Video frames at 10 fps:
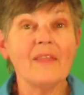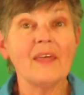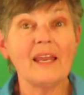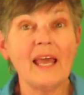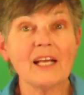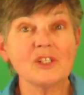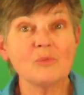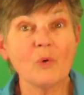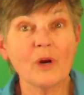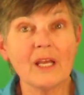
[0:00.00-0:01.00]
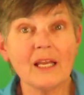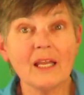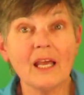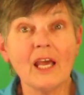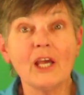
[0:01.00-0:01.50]
The next morning,
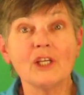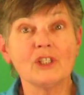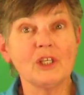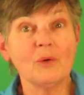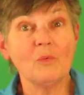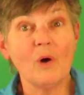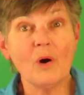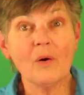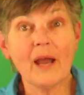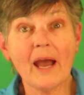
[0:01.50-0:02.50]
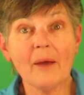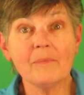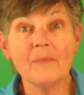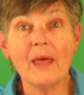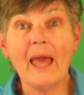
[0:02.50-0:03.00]
she woke
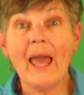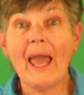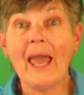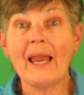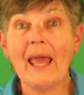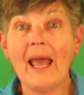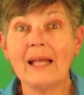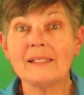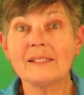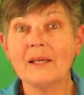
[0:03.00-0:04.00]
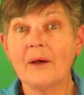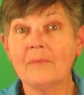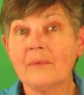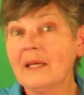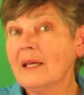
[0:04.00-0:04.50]
up and had some